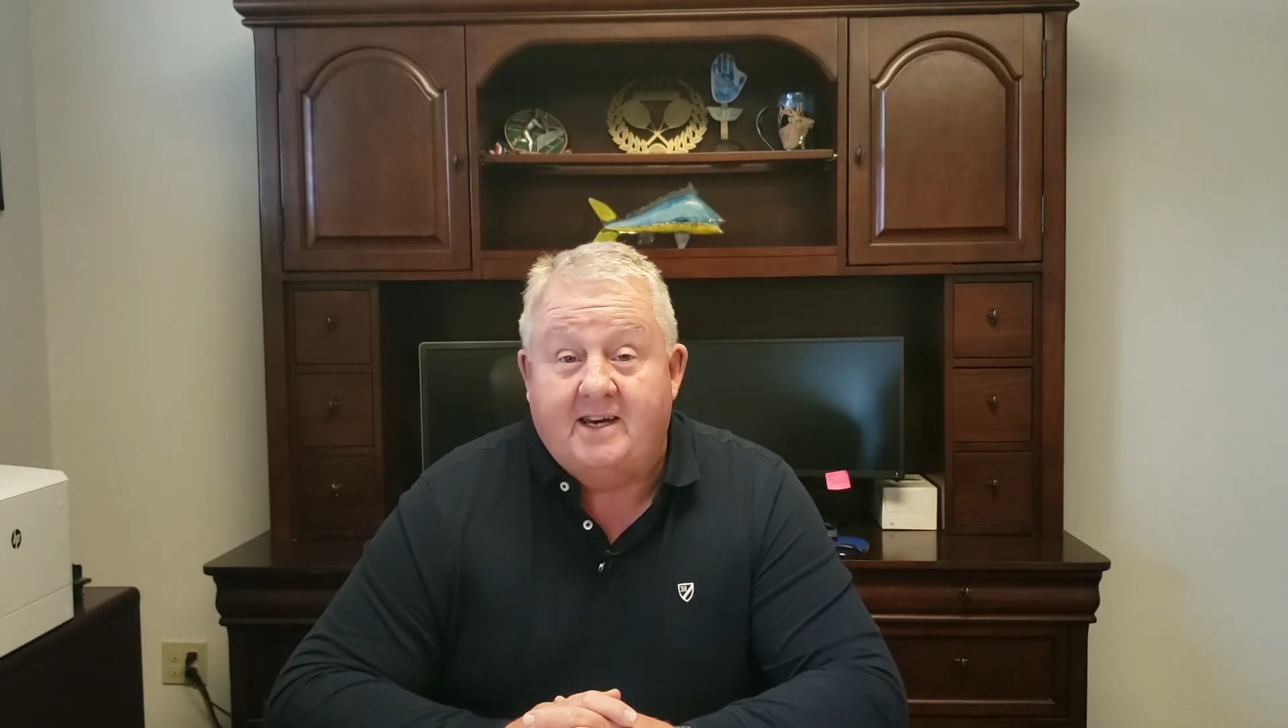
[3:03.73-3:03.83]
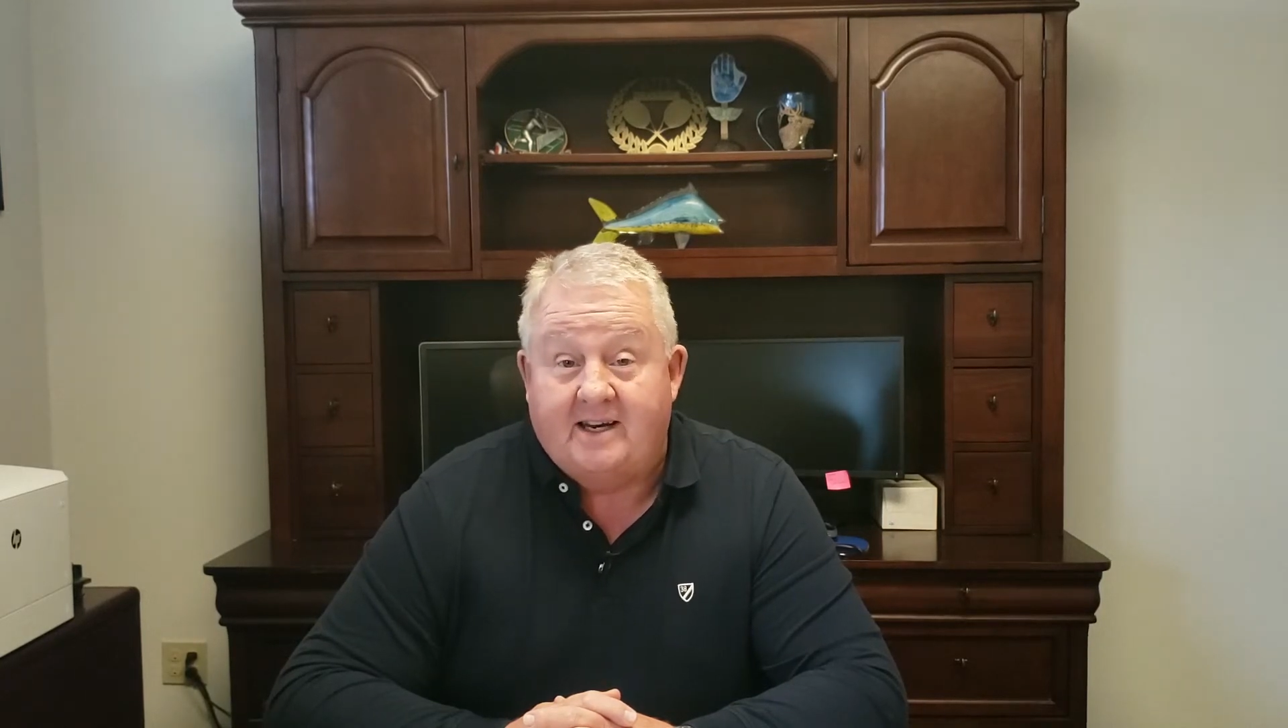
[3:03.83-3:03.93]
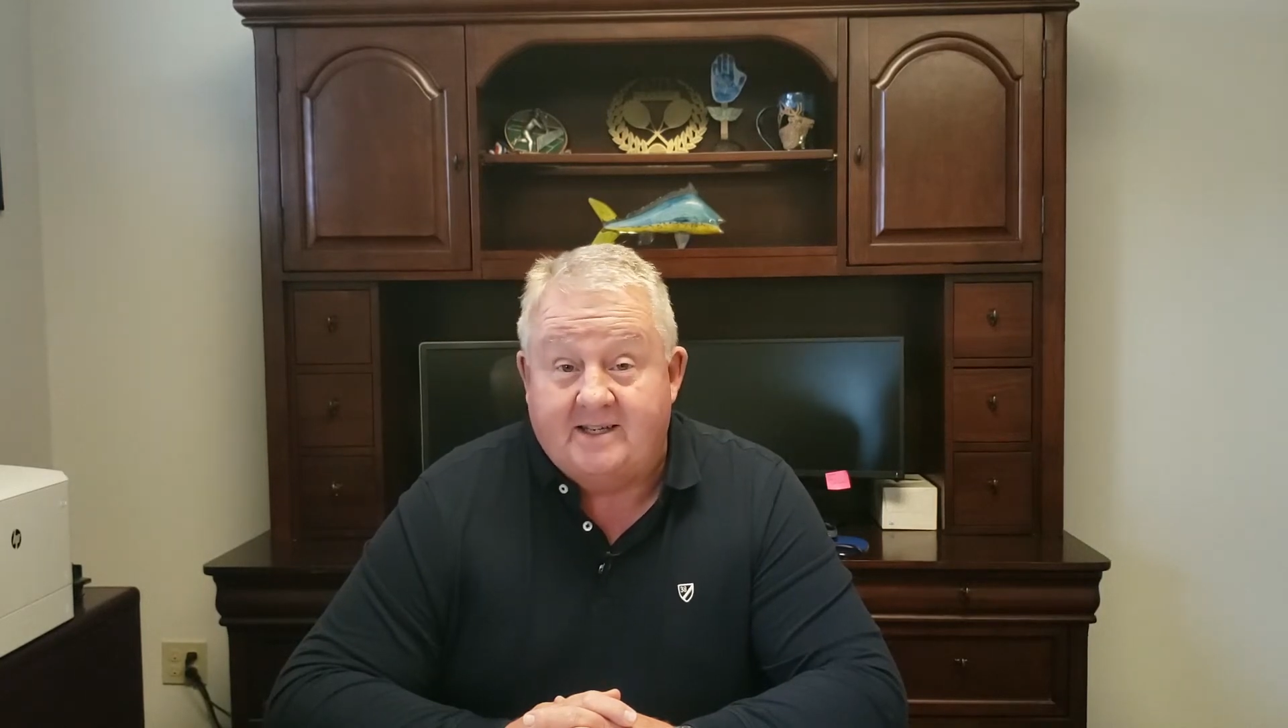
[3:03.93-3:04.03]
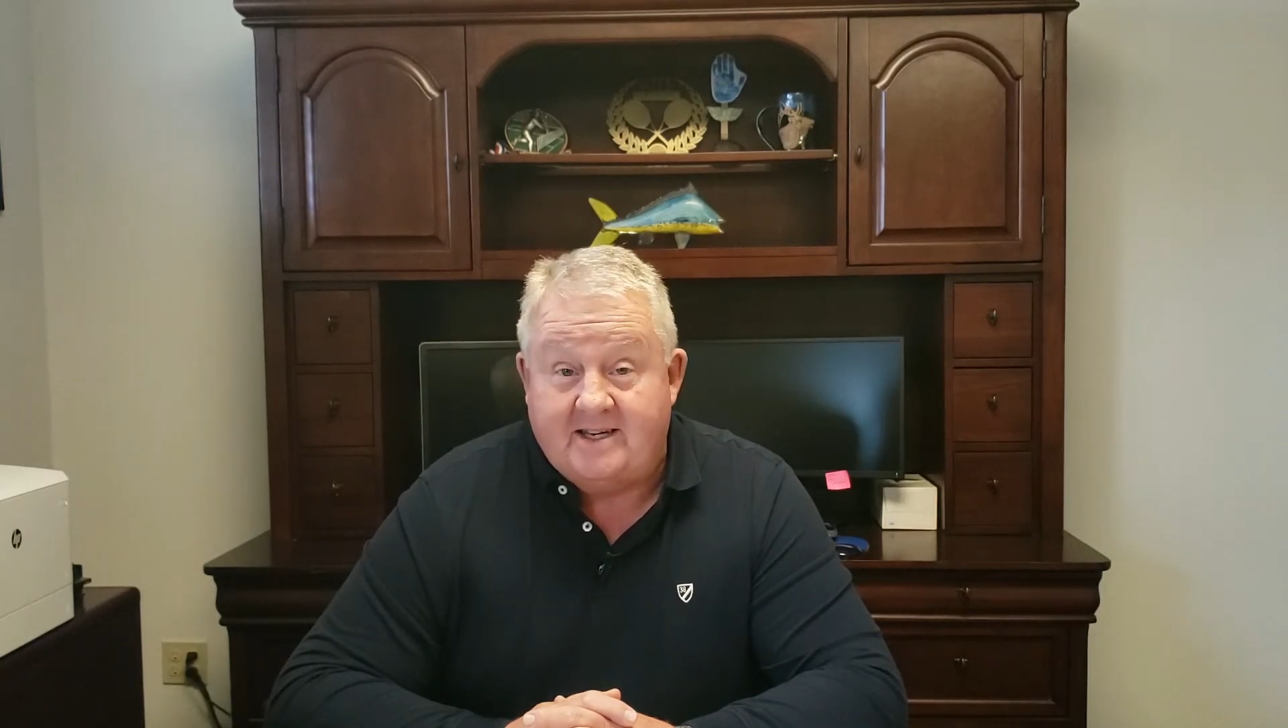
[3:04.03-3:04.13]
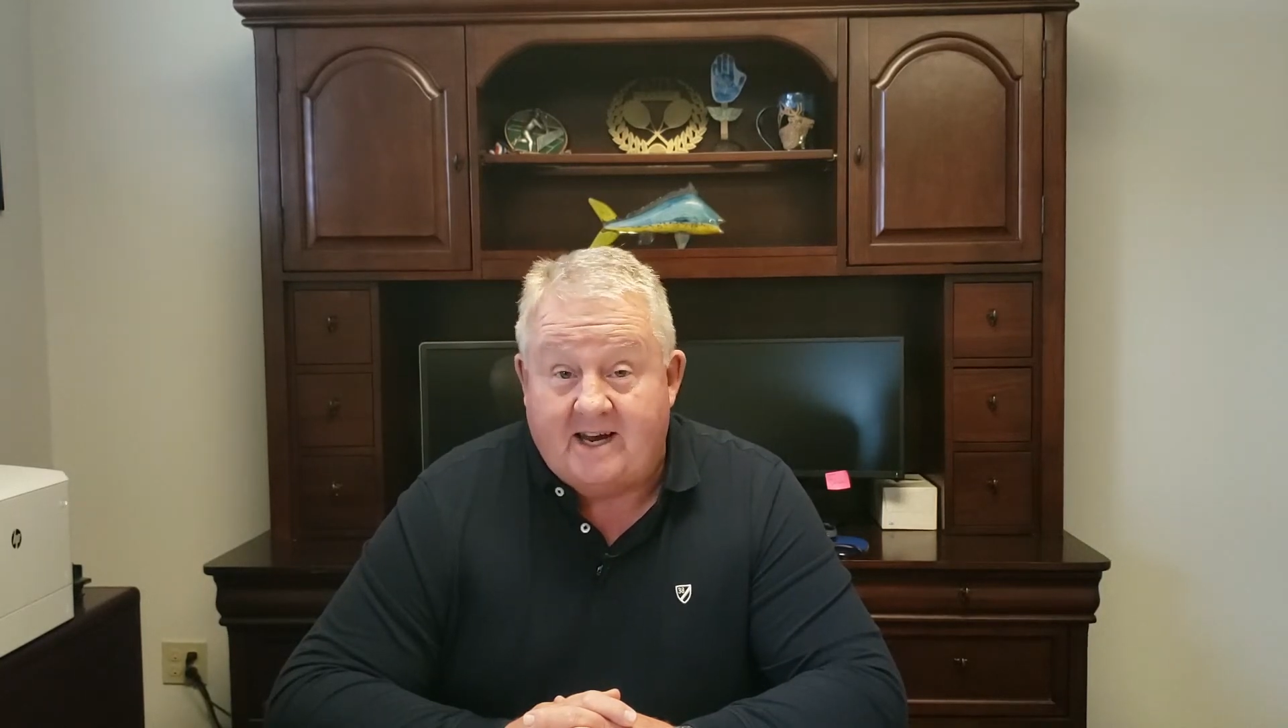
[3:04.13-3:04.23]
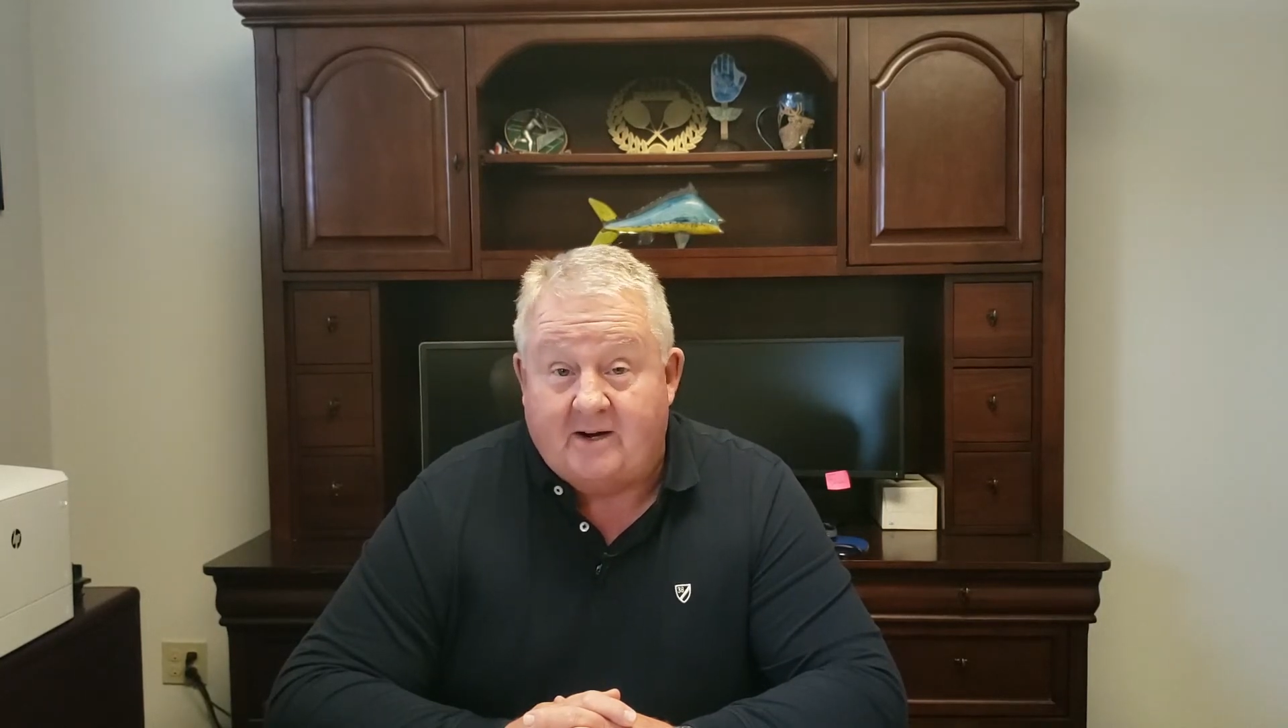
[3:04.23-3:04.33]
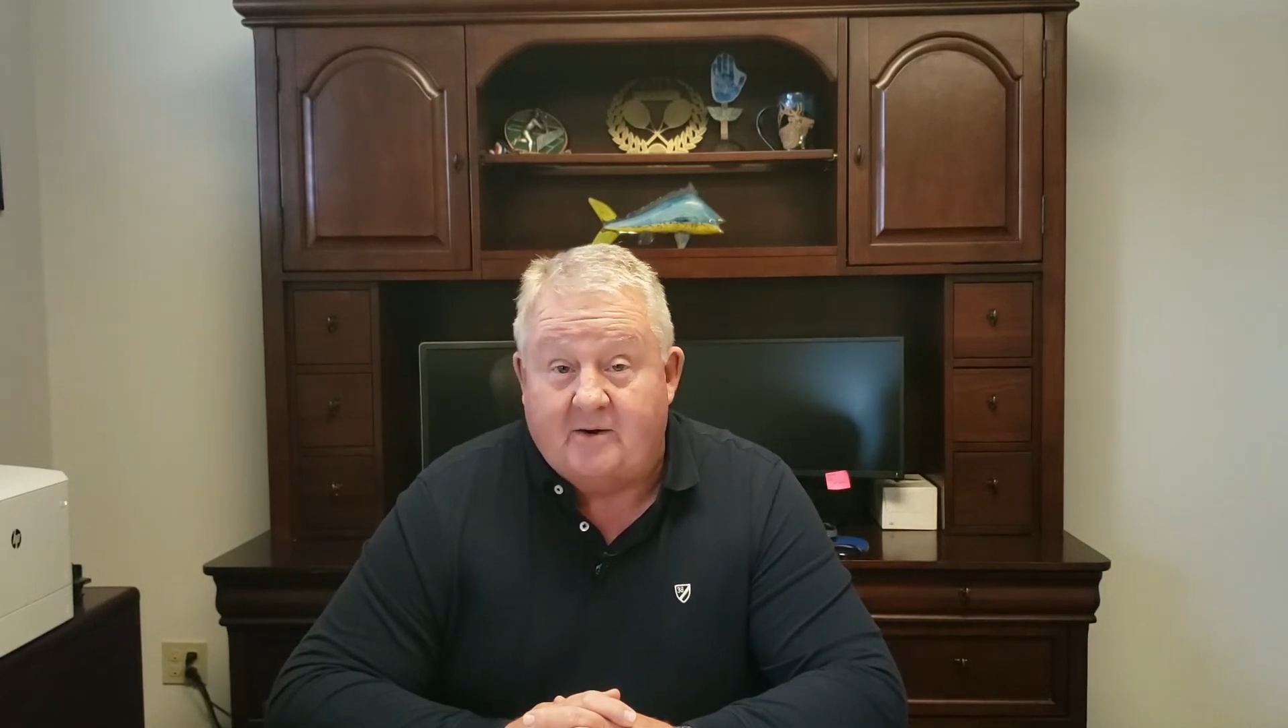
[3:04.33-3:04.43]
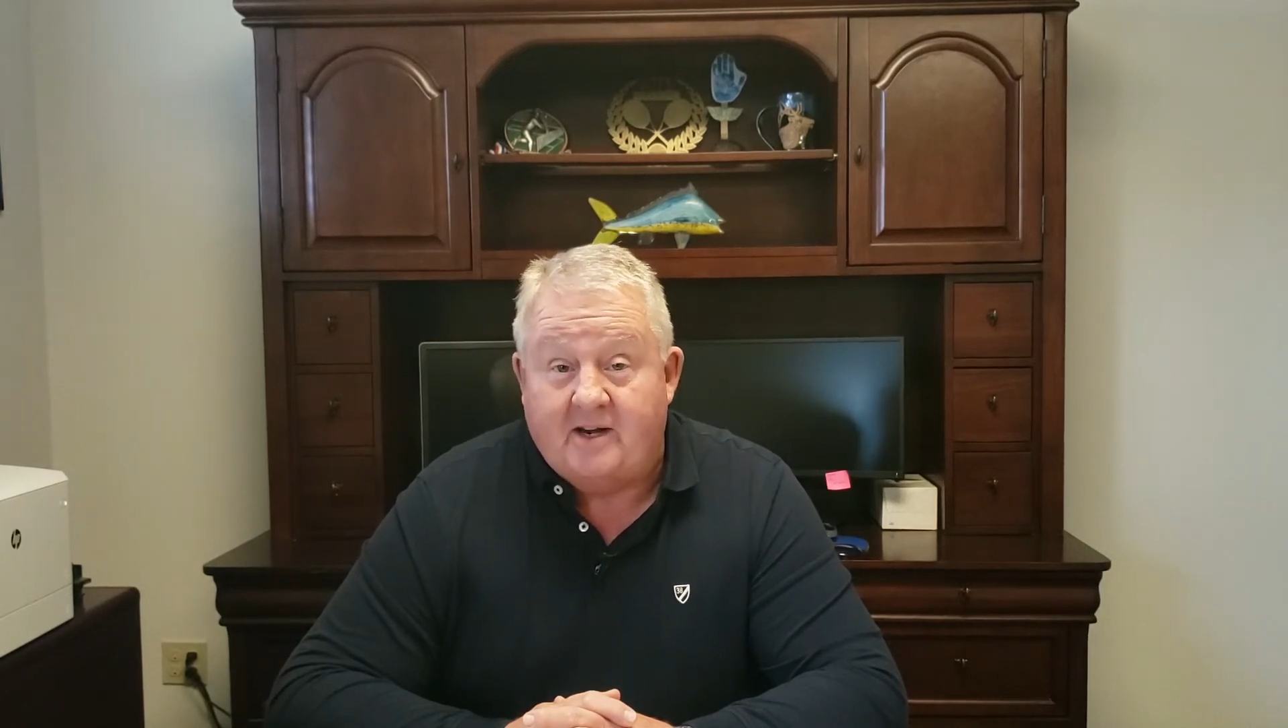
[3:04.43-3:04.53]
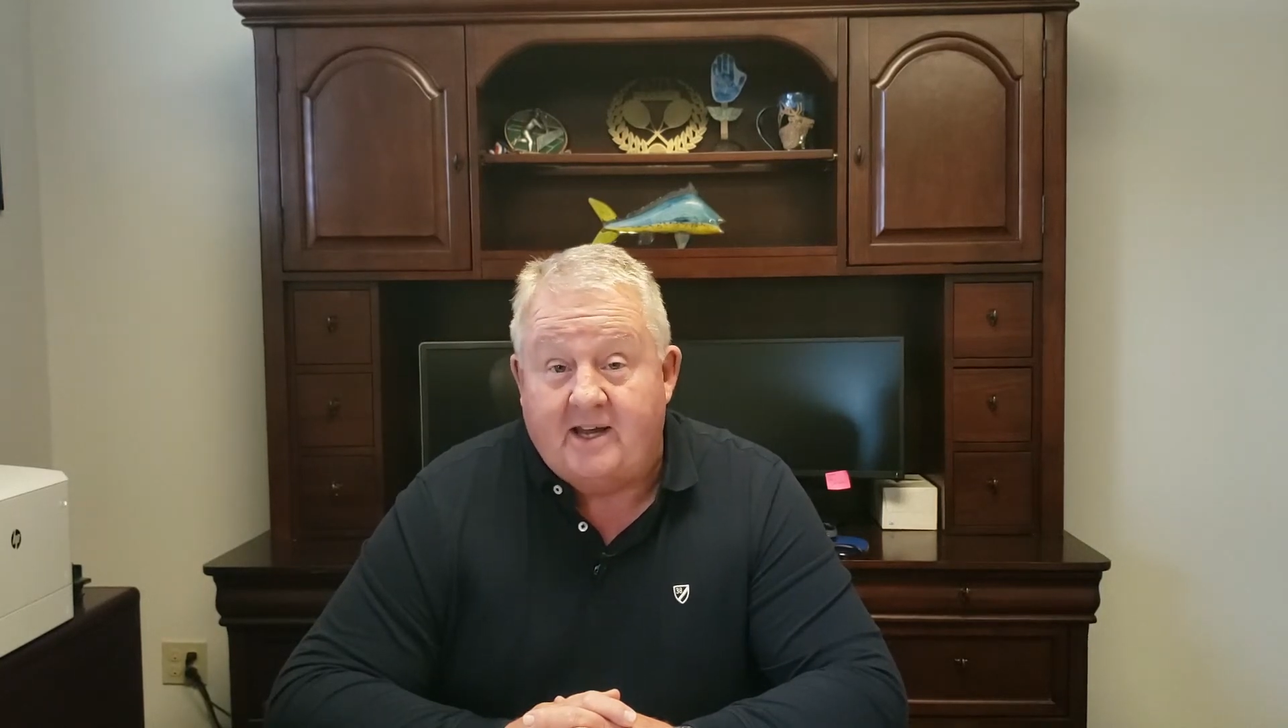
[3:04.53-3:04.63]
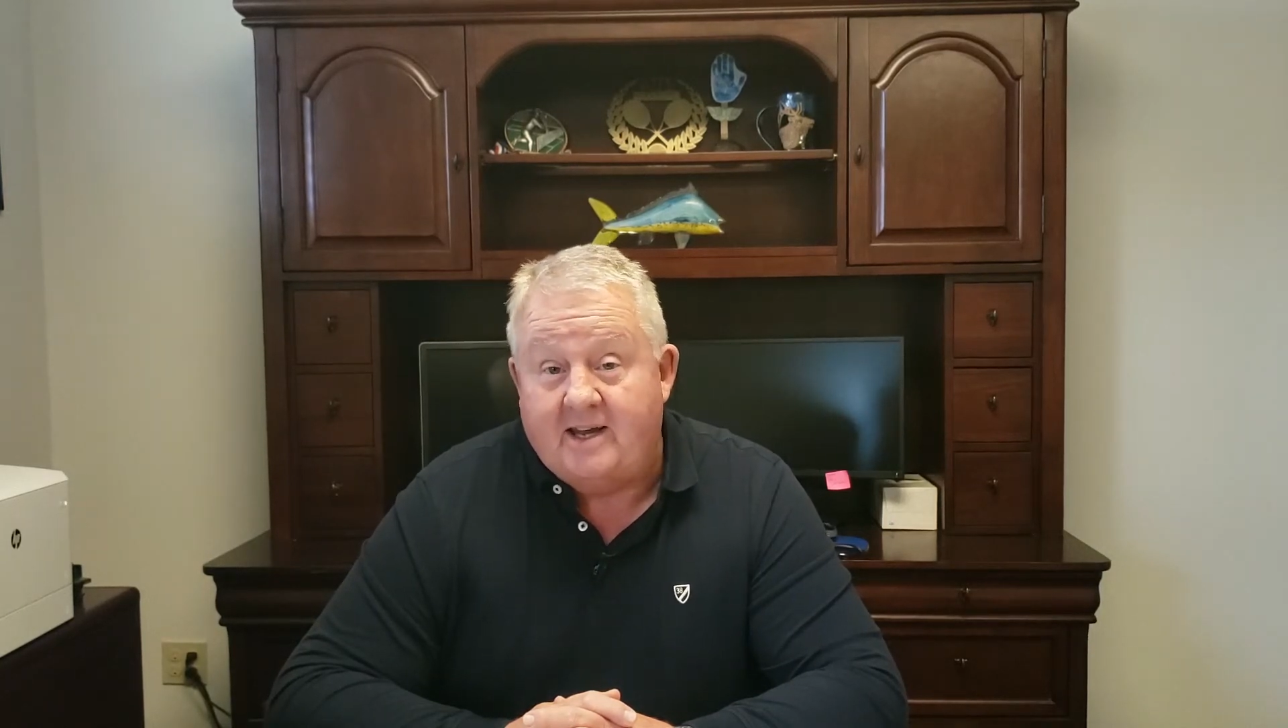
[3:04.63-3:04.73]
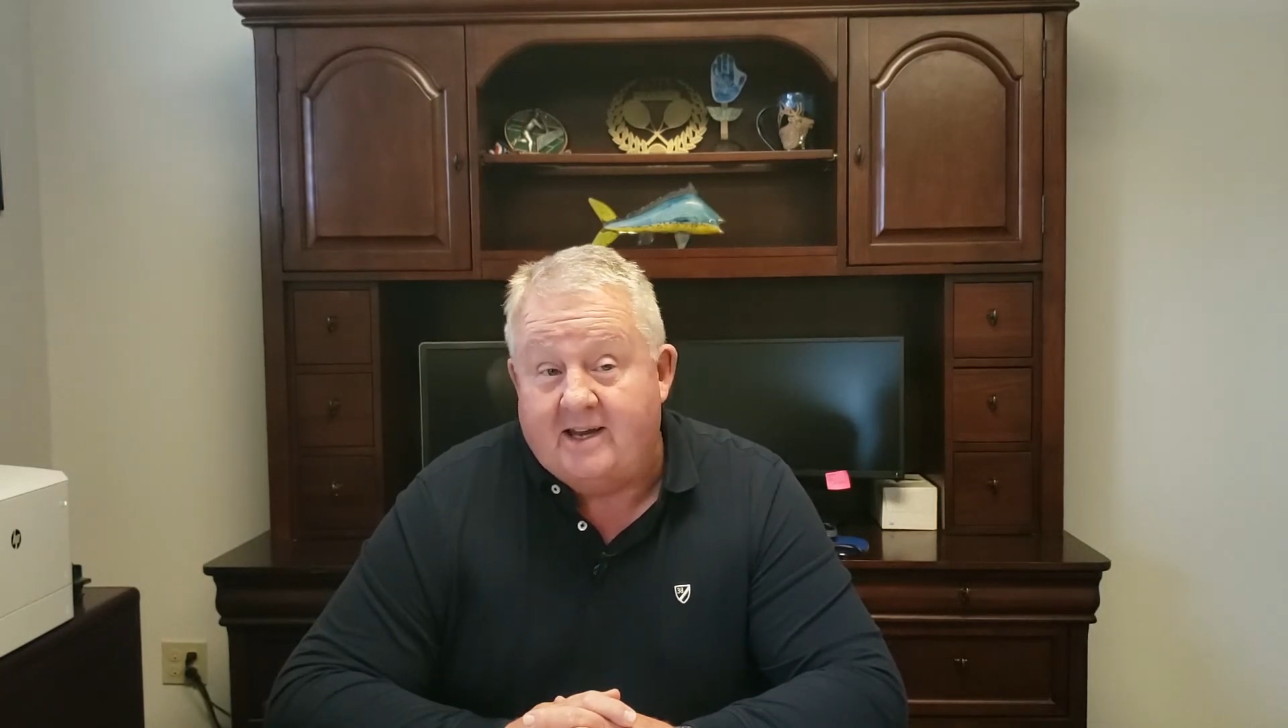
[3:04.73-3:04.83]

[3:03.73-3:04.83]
integrity.